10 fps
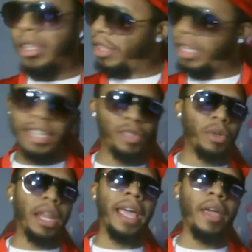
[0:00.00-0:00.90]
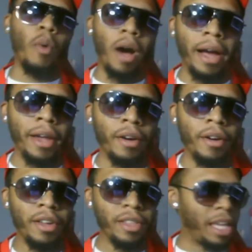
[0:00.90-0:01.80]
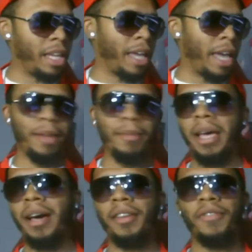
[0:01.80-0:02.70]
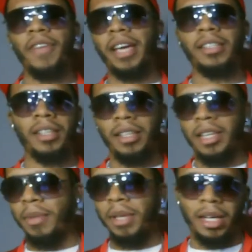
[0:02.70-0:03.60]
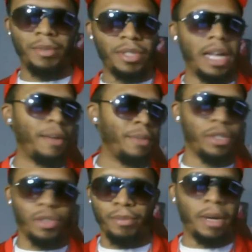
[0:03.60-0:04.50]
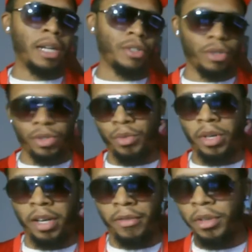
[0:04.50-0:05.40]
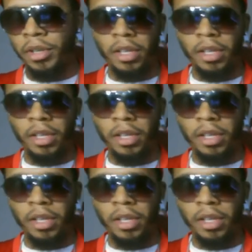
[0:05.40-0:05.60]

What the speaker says: Things went haywire. They came down infected and they become zombies or monsters or whatever.